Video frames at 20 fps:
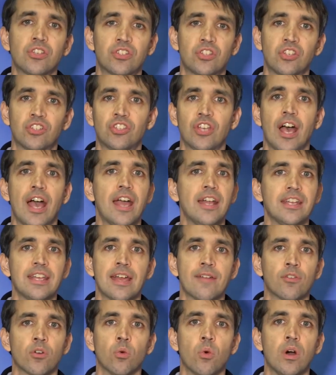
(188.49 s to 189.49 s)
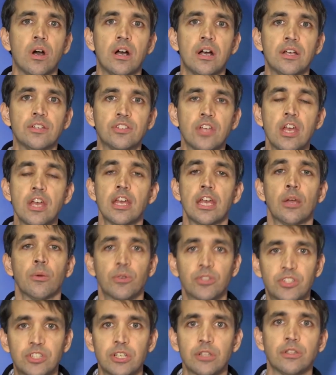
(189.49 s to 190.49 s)
the society ever was, it
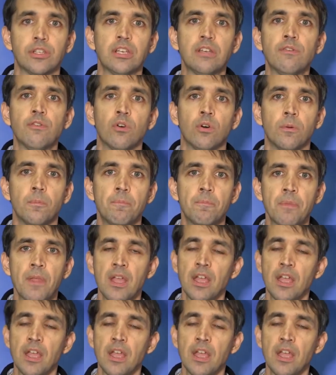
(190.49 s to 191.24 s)
was still evil.